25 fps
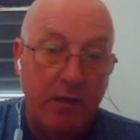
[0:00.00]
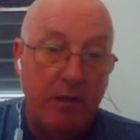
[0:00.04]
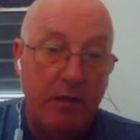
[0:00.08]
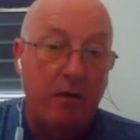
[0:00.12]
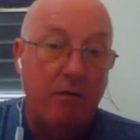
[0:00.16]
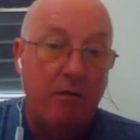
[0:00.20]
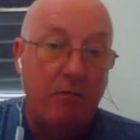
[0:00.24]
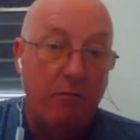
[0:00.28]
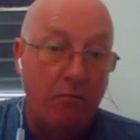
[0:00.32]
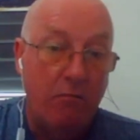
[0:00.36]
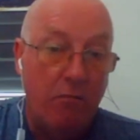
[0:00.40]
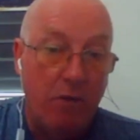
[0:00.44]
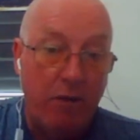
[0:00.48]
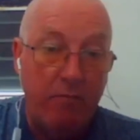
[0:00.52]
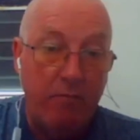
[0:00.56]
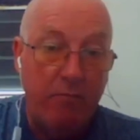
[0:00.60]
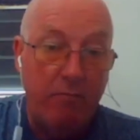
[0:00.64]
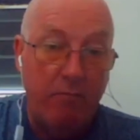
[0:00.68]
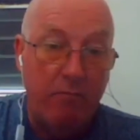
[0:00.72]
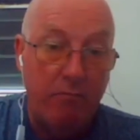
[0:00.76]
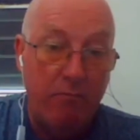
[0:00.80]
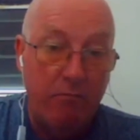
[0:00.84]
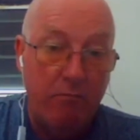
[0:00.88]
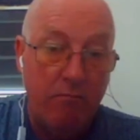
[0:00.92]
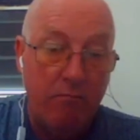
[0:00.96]

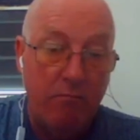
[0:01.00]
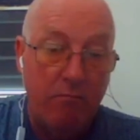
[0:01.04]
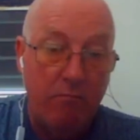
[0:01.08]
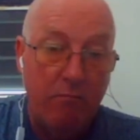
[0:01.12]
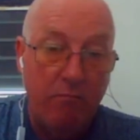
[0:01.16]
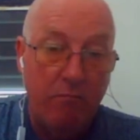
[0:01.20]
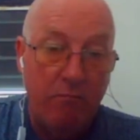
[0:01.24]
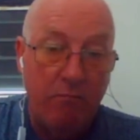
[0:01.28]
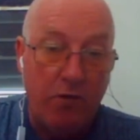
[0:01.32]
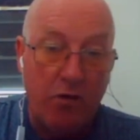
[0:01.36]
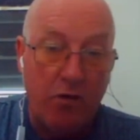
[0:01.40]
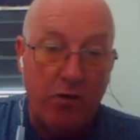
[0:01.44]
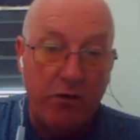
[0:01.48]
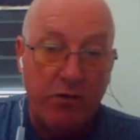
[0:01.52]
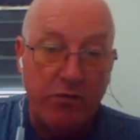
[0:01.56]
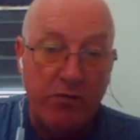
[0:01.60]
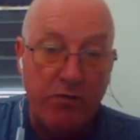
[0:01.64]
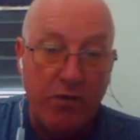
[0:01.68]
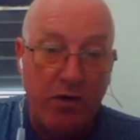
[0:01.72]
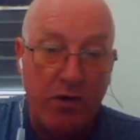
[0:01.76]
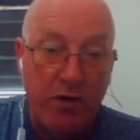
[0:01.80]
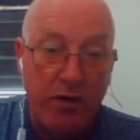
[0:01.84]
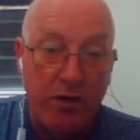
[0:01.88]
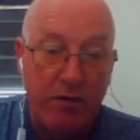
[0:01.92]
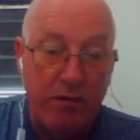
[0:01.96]
One forest
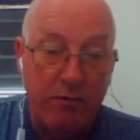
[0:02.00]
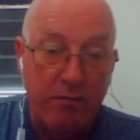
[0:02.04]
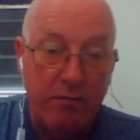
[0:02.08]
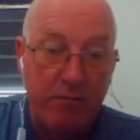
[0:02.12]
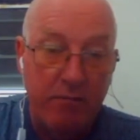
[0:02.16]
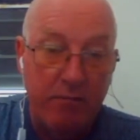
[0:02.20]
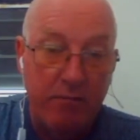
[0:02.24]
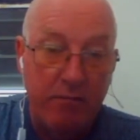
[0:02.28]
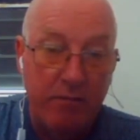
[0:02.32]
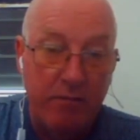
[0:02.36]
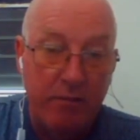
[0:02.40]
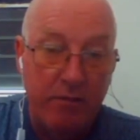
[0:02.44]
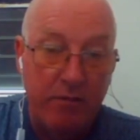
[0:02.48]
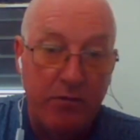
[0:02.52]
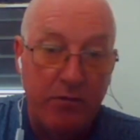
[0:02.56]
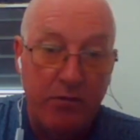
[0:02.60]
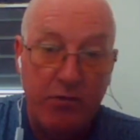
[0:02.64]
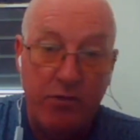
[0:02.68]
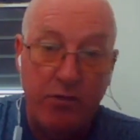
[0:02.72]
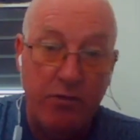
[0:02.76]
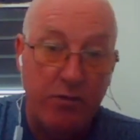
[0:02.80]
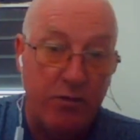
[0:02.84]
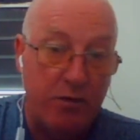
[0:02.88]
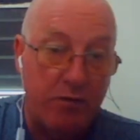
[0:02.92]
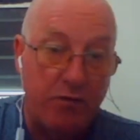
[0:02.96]
fire
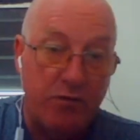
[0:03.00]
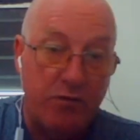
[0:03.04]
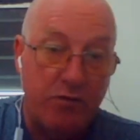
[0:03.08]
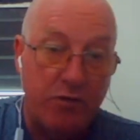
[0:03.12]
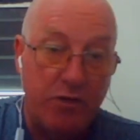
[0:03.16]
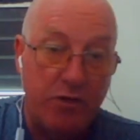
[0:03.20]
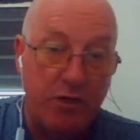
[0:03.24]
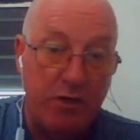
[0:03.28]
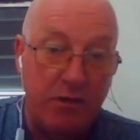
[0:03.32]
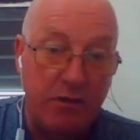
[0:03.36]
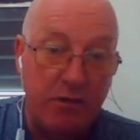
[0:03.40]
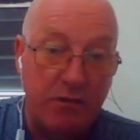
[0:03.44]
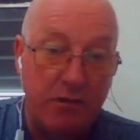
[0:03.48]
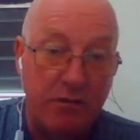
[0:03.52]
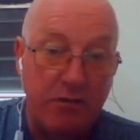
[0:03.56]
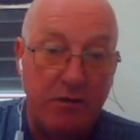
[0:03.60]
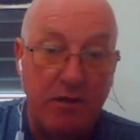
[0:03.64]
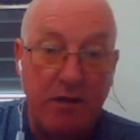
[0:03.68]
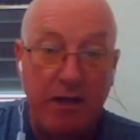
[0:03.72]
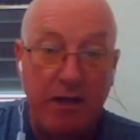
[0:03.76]
through those trees and the